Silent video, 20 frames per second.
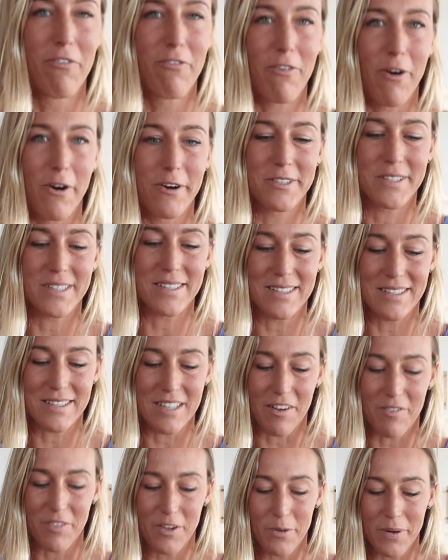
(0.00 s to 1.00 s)
frozen
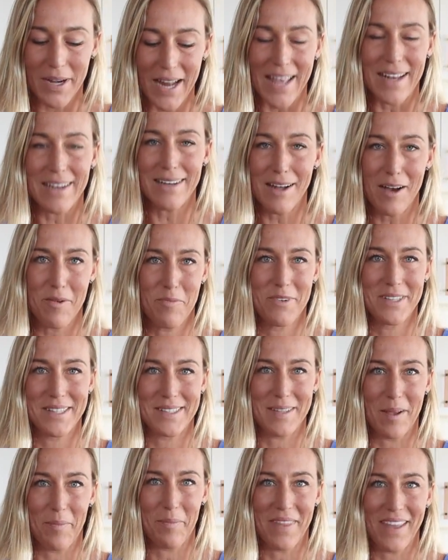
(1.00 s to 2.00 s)
stuff, you would end up
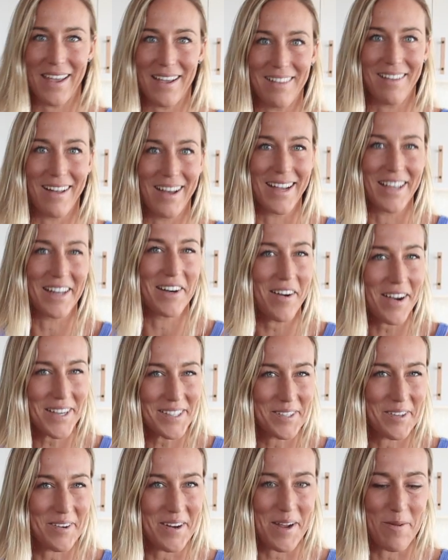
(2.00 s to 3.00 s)
with something like an
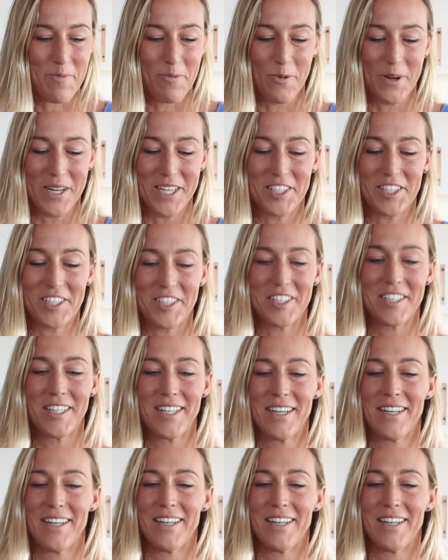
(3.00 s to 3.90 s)
ice cream, which,